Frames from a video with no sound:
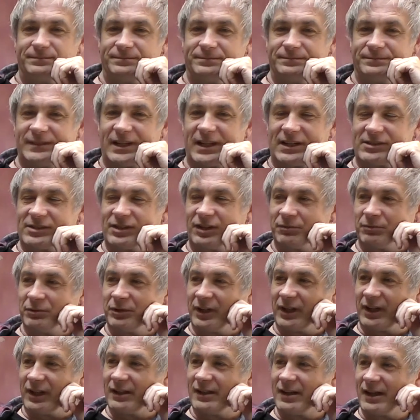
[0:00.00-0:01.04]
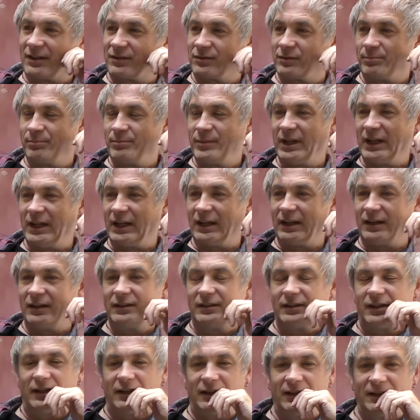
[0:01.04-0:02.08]
that song really connects with me.
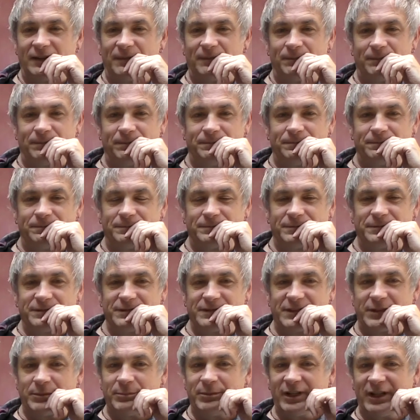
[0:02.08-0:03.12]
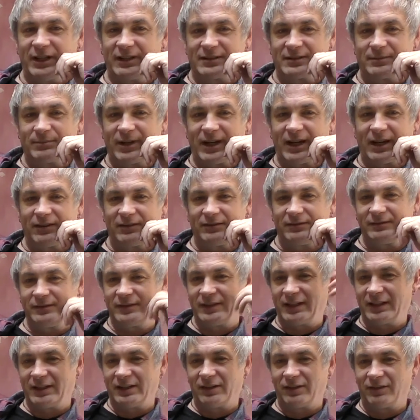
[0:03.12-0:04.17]
Um, to me, it's about
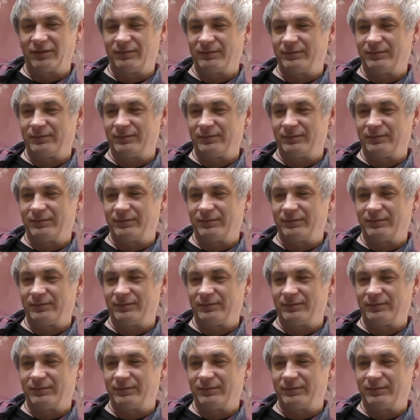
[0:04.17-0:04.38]
you know